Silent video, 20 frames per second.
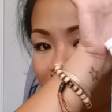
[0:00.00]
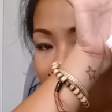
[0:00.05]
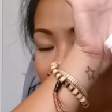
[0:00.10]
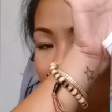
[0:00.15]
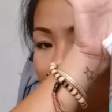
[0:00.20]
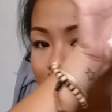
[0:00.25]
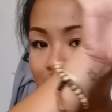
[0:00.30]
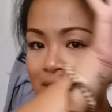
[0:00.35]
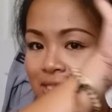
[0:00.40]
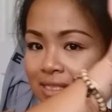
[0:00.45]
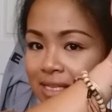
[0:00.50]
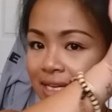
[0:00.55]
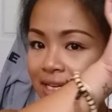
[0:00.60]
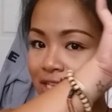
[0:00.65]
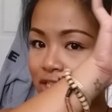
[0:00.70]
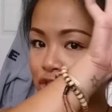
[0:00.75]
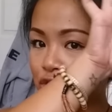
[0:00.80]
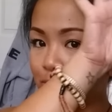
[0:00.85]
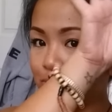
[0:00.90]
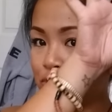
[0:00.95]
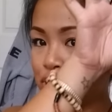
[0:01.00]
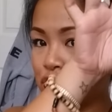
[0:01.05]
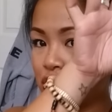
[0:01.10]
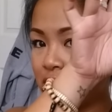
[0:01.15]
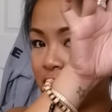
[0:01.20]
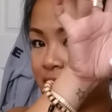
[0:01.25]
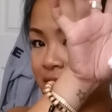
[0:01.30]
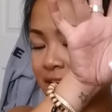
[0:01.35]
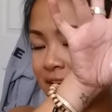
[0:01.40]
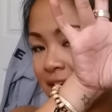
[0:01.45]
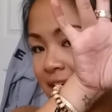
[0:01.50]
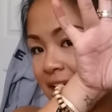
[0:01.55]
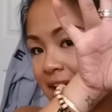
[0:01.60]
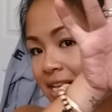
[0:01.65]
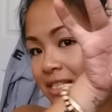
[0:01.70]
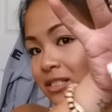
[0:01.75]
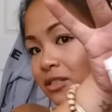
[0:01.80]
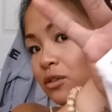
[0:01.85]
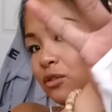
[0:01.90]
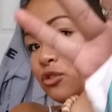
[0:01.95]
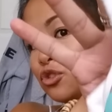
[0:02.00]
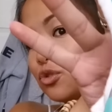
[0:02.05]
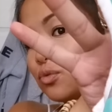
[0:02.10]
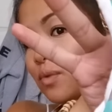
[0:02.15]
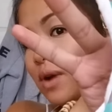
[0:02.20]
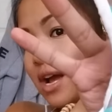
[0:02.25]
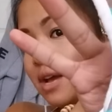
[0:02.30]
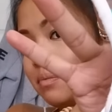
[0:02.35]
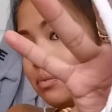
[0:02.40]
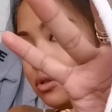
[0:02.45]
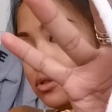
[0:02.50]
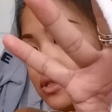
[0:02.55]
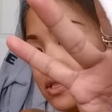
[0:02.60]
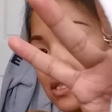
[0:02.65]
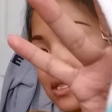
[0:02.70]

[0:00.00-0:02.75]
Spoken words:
it's like Egyptian, and it has little tribal